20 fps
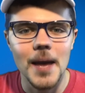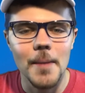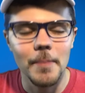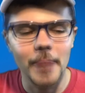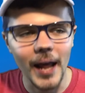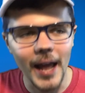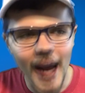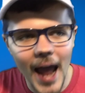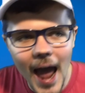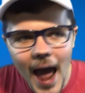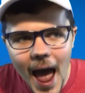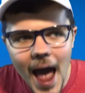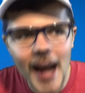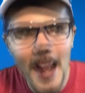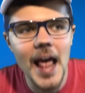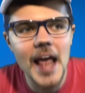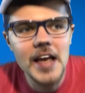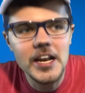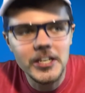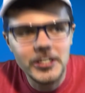But I
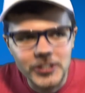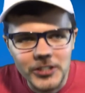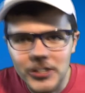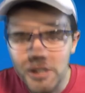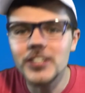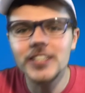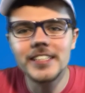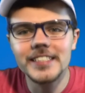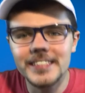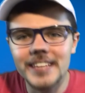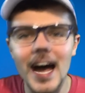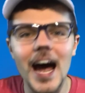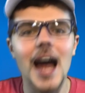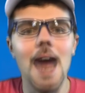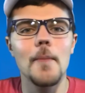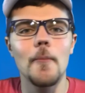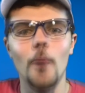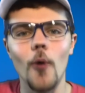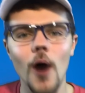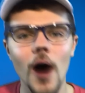had a good
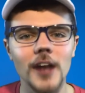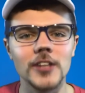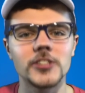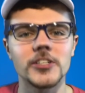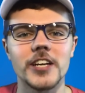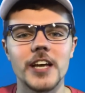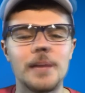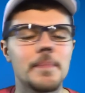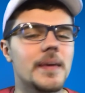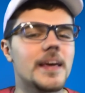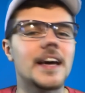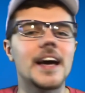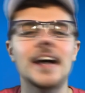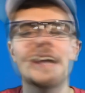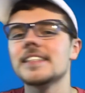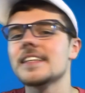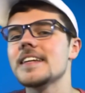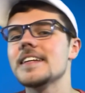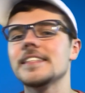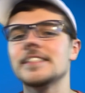time watching it
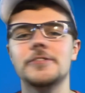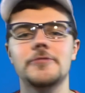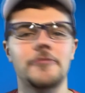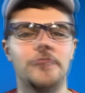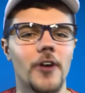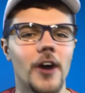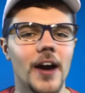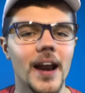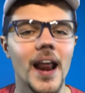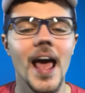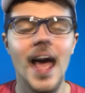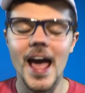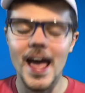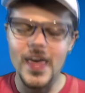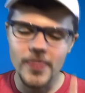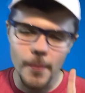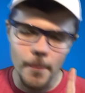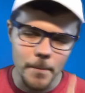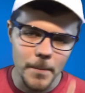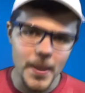because it's fun.
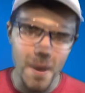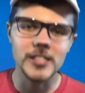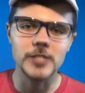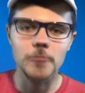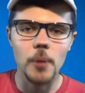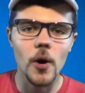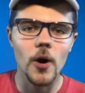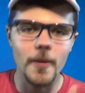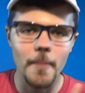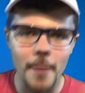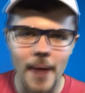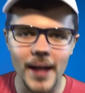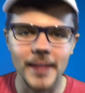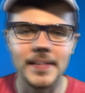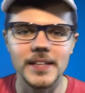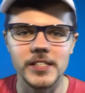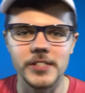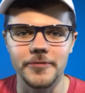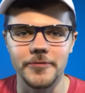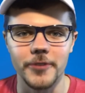And the best part
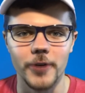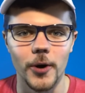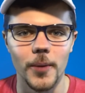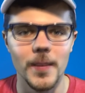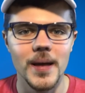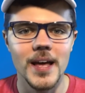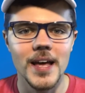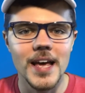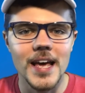about this film